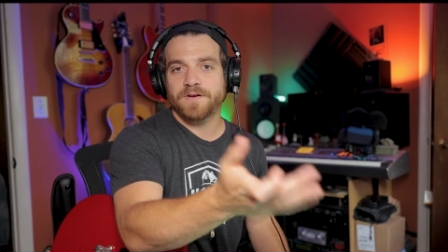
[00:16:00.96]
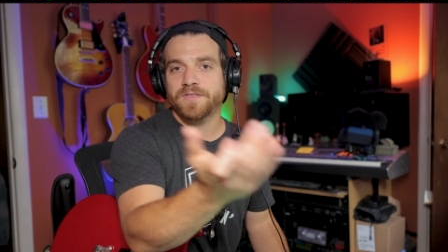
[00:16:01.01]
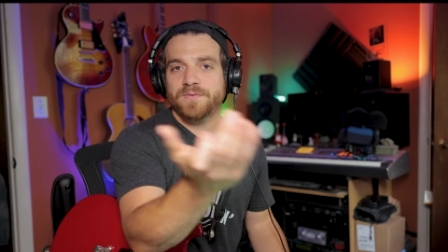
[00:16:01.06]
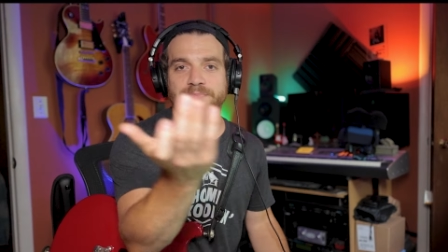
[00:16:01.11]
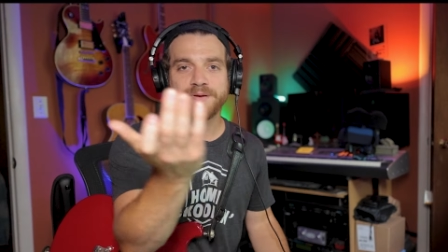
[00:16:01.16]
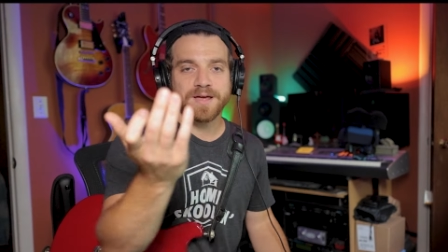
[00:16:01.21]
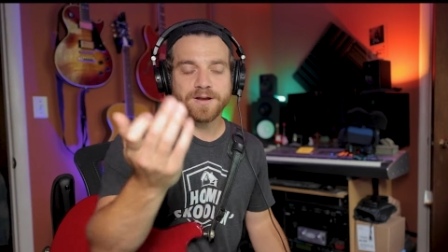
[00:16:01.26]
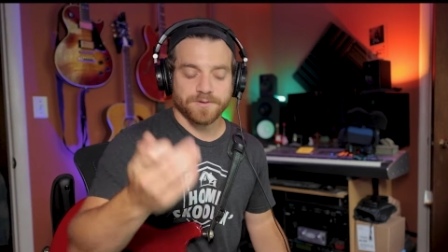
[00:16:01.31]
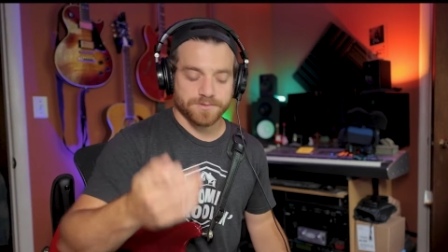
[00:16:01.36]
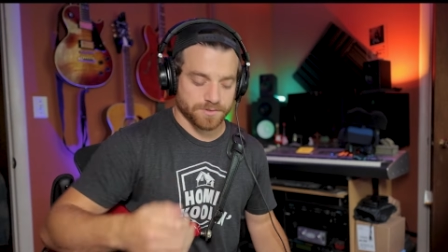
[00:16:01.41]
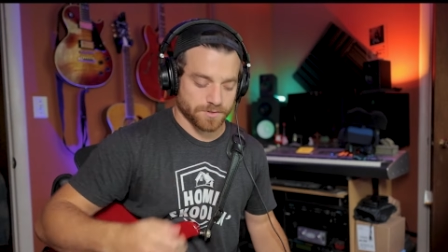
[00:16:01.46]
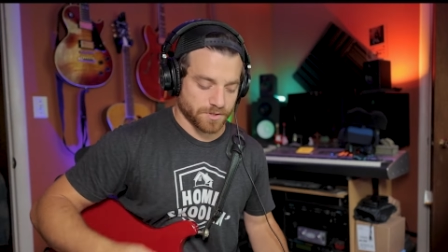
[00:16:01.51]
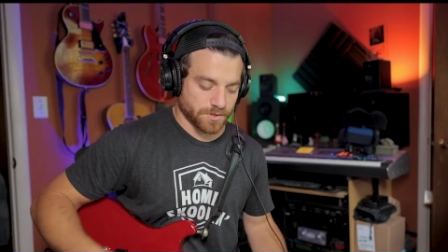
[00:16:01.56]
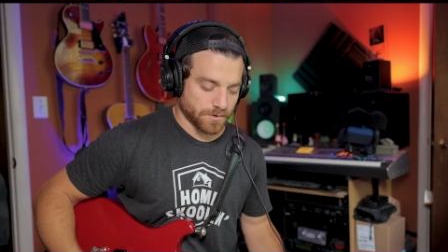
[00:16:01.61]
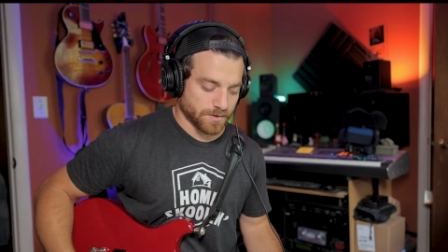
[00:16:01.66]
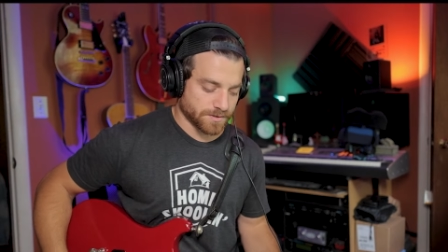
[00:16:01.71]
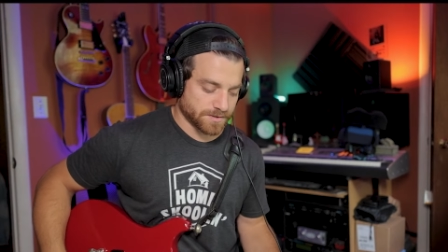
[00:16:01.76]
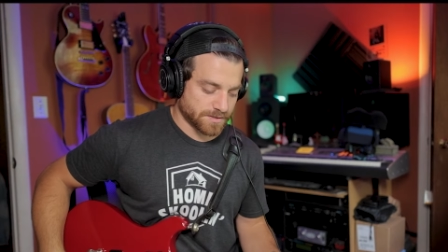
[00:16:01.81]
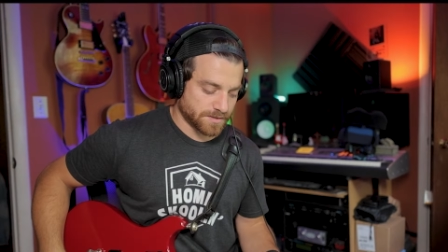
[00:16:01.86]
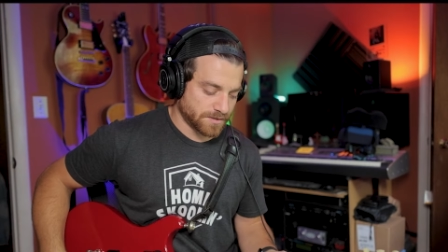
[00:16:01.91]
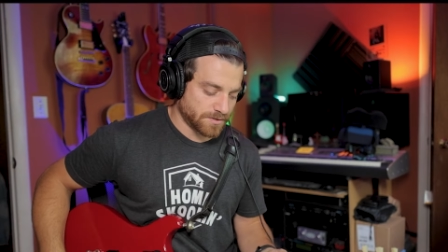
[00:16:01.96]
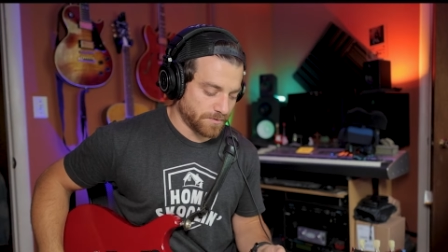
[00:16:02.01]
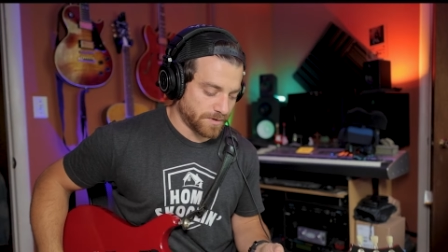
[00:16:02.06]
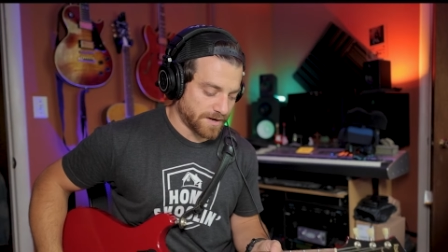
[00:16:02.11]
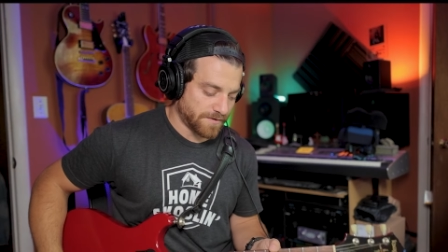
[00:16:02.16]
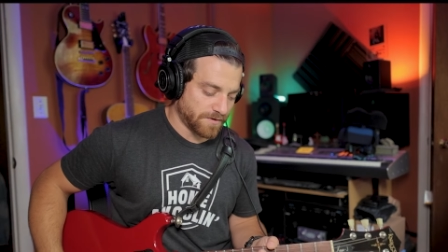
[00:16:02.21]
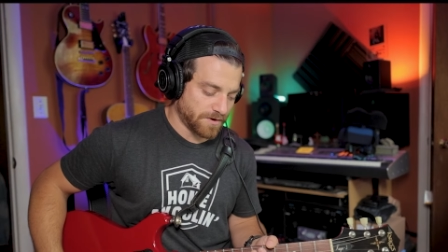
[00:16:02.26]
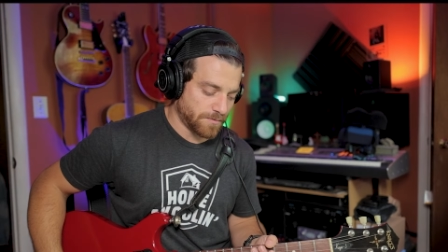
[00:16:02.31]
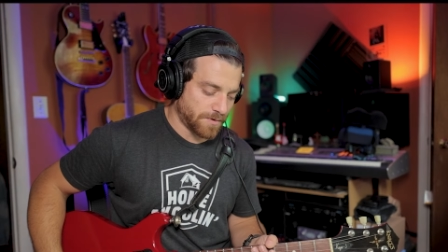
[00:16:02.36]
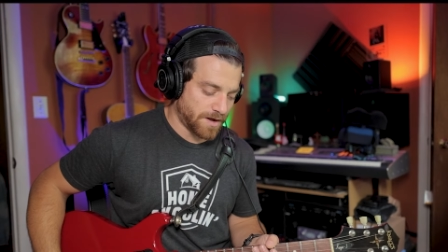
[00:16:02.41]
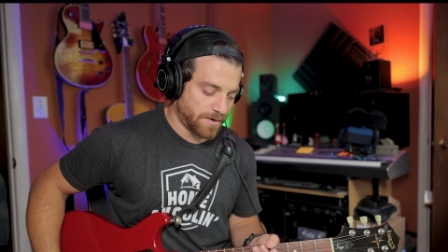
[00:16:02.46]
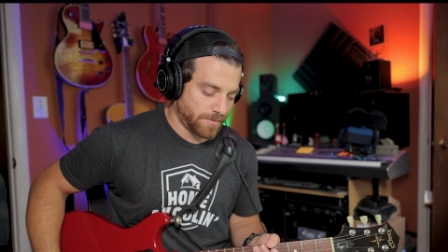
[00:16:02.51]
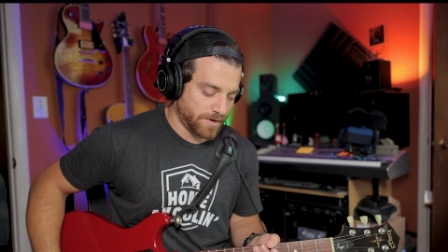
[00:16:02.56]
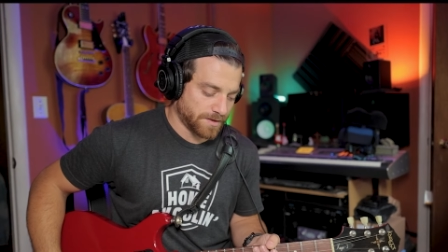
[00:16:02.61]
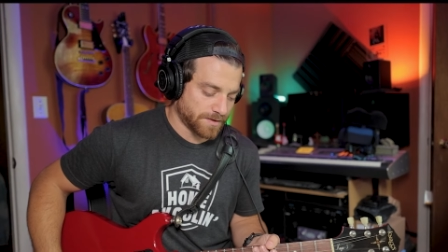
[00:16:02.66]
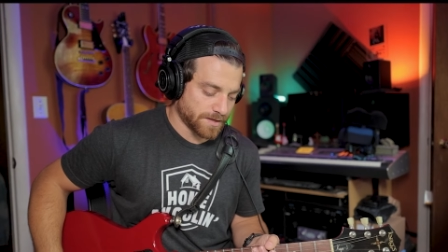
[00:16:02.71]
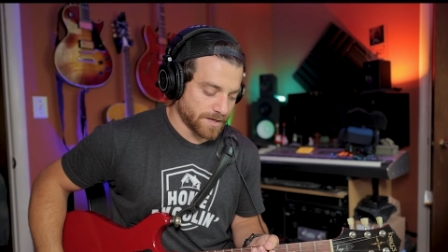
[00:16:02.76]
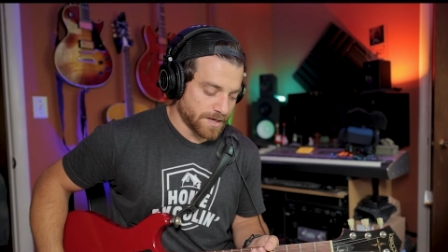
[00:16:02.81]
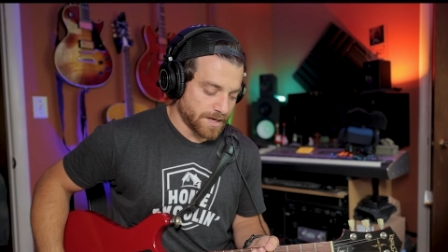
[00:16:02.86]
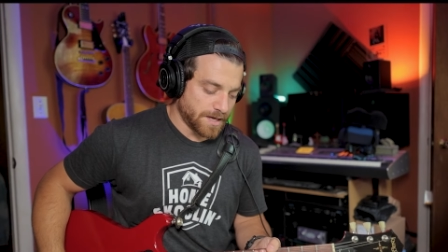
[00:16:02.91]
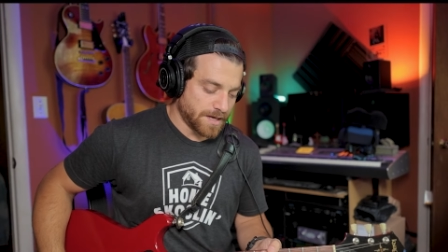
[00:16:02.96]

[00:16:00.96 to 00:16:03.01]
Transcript: all the pedals are yours to do whatever you want with.